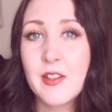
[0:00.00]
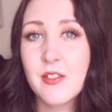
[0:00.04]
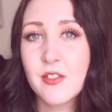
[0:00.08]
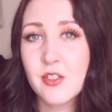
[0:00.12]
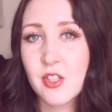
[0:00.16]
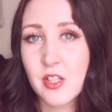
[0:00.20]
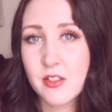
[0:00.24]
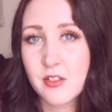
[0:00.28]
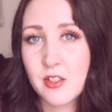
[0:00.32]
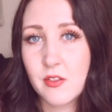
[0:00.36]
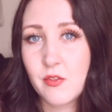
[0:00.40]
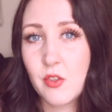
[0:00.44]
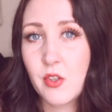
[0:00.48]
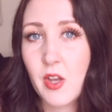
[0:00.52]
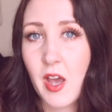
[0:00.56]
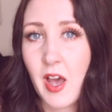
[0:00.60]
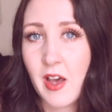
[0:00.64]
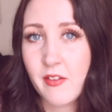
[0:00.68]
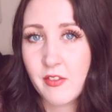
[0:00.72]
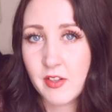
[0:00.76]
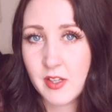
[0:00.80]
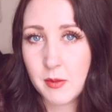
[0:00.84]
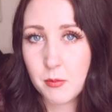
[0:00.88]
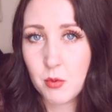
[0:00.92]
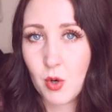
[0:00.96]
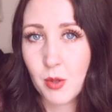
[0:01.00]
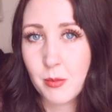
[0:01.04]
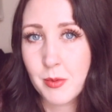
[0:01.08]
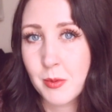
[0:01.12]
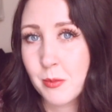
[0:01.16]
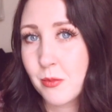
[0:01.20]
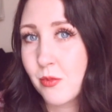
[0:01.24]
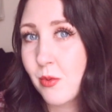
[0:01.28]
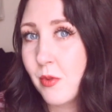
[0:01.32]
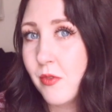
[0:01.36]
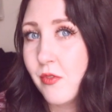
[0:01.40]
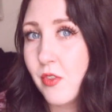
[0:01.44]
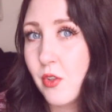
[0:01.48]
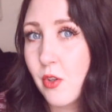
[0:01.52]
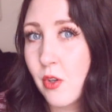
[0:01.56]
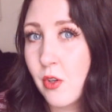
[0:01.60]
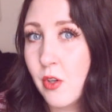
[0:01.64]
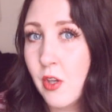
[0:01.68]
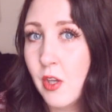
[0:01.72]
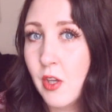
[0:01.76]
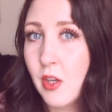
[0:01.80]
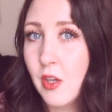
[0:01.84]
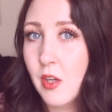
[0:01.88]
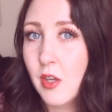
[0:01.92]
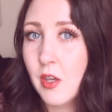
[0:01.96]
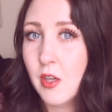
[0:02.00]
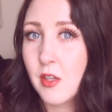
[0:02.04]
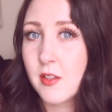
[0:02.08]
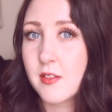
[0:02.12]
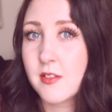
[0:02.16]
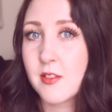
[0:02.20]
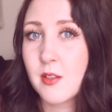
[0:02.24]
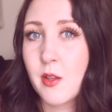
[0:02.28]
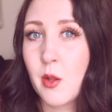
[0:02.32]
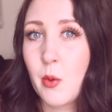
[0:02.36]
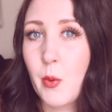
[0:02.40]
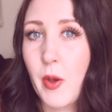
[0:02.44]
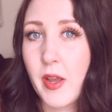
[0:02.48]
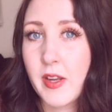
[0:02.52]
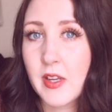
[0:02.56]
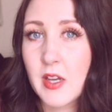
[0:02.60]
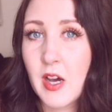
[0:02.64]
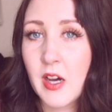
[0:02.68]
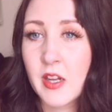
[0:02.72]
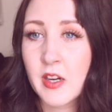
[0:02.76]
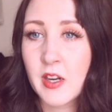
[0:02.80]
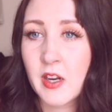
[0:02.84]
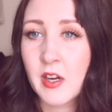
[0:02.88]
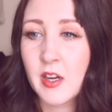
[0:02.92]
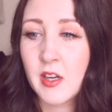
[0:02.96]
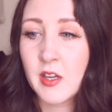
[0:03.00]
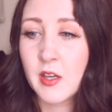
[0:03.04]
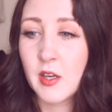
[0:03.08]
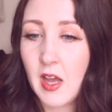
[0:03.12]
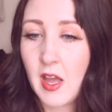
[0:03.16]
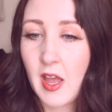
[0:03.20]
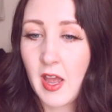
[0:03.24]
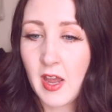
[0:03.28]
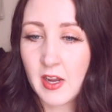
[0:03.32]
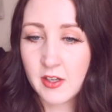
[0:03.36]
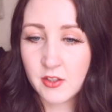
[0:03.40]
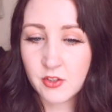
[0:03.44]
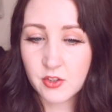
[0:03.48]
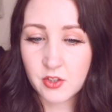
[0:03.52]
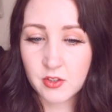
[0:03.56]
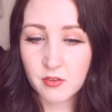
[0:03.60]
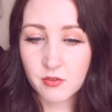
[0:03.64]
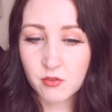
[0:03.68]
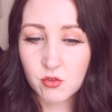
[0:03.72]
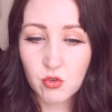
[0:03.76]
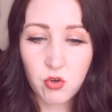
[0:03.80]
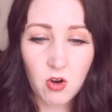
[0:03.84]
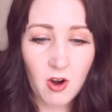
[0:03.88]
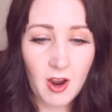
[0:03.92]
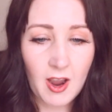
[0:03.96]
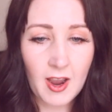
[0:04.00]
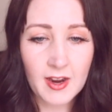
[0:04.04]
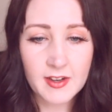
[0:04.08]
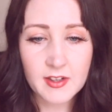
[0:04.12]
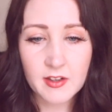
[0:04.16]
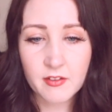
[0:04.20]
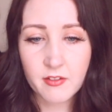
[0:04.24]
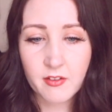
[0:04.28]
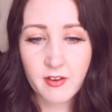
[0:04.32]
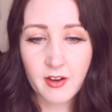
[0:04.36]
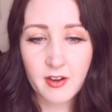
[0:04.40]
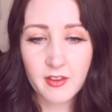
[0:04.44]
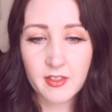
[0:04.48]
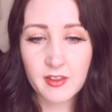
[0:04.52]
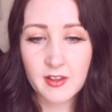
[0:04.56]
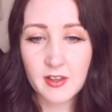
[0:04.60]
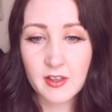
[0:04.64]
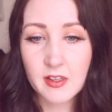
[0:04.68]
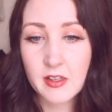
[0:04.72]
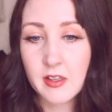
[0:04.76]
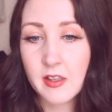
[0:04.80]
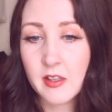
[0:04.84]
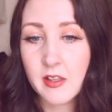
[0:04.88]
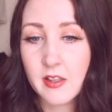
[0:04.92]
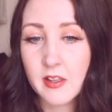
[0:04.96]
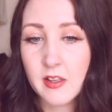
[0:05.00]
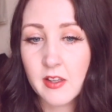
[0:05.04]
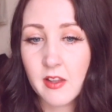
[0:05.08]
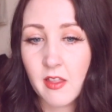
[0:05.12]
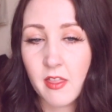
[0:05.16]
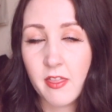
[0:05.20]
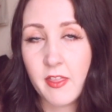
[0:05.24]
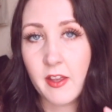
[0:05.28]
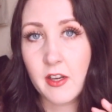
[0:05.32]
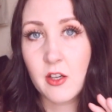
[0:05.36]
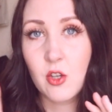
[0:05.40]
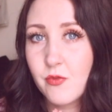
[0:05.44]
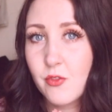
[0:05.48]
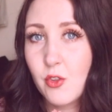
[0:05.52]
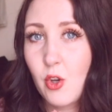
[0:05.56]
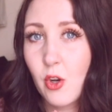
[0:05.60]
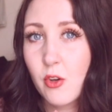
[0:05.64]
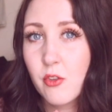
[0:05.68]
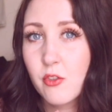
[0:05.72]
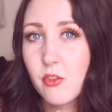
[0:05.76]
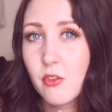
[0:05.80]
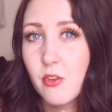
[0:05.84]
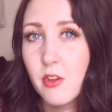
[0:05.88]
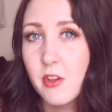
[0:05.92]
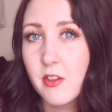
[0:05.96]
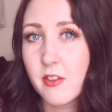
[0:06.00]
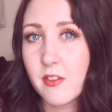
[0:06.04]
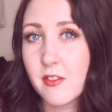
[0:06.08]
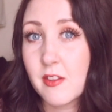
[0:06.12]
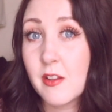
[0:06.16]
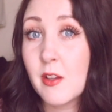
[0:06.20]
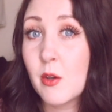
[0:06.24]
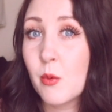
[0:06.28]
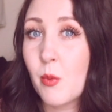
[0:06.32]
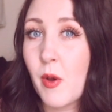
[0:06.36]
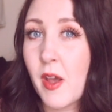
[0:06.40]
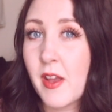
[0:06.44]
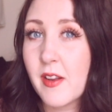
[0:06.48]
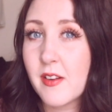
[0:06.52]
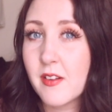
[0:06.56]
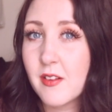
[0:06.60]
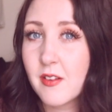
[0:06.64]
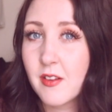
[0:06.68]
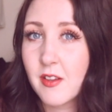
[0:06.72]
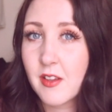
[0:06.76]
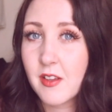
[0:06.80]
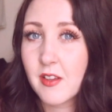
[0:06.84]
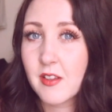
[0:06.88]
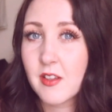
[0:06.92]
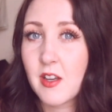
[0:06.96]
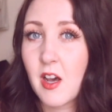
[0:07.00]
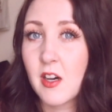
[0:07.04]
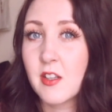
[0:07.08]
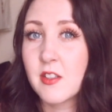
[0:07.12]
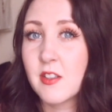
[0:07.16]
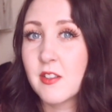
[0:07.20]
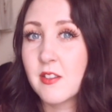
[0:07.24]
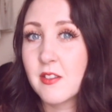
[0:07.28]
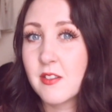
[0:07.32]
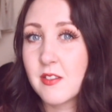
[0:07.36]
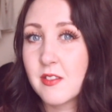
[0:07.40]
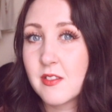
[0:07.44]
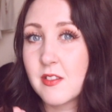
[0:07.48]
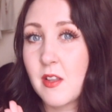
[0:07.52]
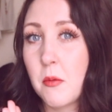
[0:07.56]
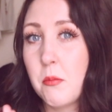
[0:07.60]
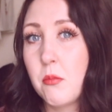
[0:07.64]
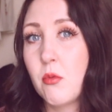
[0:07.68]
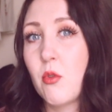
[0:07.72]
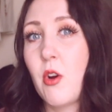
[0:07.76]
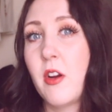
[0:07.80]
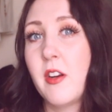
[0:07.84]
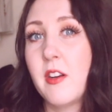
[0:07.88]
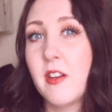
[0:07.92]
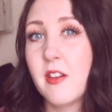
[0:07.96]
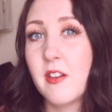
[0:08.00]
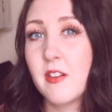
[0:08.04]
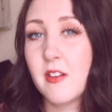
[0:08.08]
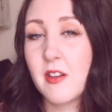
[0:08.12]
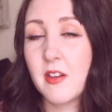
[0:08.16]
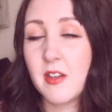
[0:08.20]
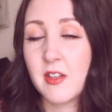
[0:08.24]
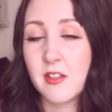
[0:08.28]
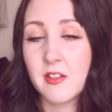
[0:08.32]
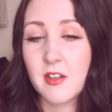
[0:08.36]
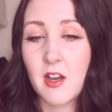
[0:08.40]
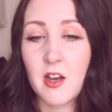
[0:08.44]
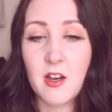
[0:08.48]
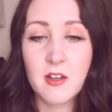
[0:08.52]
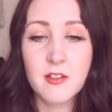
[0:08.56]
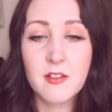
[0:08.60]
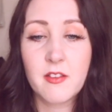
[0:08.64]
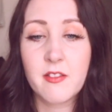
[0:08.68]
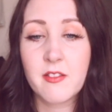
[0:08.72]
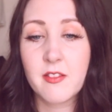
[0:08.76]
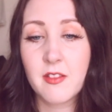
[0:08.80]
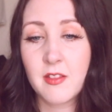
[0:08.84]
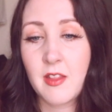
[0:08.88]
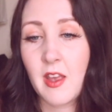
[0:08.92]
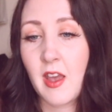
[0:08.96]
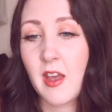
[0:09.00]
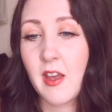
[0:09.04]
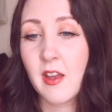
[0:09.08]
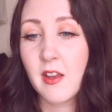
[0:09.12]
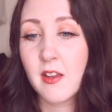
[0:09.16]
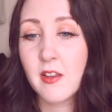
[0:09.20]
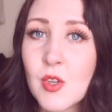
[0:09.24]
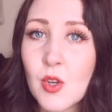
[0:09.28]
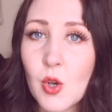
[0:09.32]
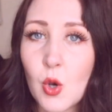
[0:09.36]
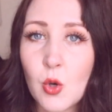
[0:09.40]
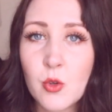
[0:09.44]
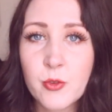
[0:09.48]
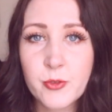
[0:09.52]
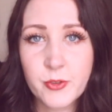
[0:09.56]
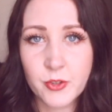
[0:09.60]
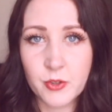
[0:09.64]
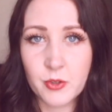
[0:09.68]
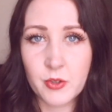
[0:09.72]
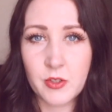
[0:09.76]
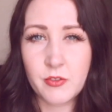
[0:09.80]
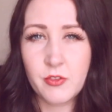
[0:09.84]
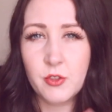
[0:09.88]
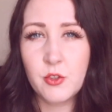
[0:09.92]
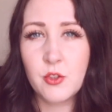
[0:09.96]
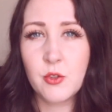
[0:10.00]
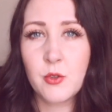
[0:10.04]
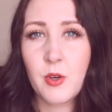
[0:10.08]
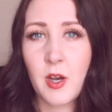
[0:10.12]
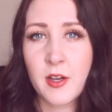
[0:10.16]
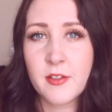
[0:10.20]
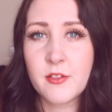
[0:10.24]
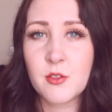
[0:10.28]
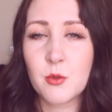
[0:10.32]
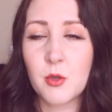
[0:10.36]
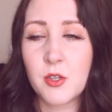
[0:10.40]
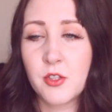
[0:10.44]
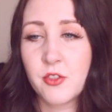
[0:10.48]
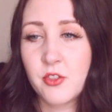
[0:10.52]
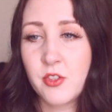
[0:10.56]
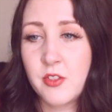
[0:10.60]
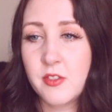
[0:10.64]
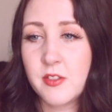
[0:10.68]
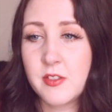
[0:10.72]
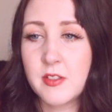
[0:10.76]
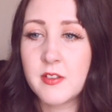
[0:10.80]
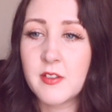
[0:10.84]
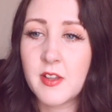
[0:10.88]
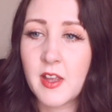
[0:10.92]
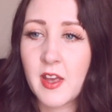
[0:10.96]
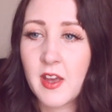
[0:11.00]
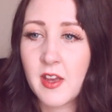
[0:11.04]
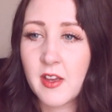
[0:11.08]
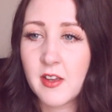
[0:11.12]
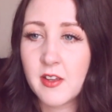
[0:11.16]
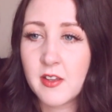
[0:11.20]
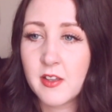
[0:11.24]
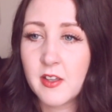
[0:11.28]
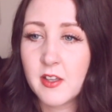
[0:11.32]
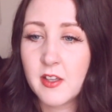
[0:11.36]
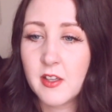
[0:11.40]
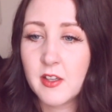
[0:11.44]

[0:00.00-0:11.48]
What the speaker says: suggest if you have any problems with your silhouette cutter and you've tried everything, then go to the silhouette cutters subreddit and ask there. Also, if you do ask questions in there,